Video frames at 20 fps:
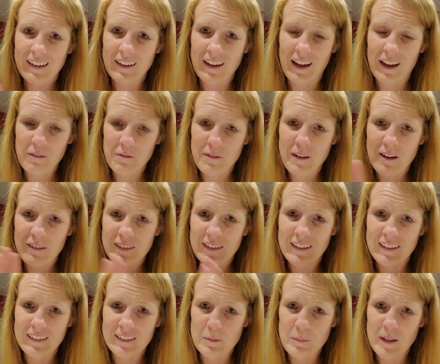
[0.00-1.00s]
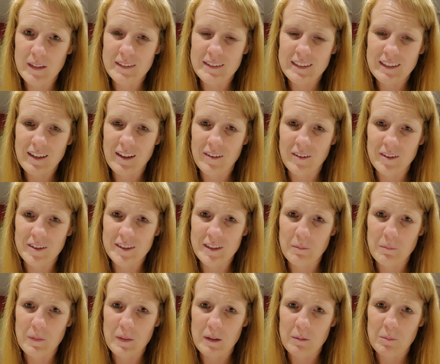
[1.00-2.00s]
I found that it's best to color
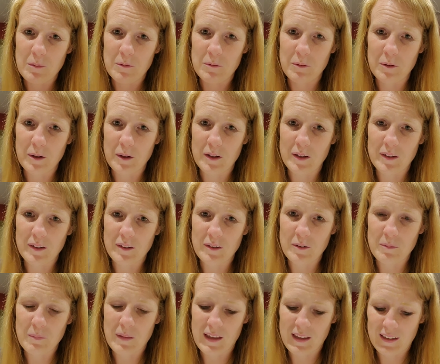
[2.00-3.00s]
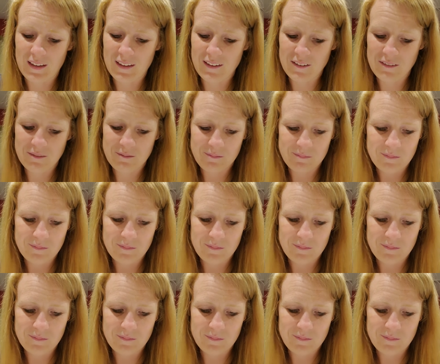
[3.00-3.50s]
something before you make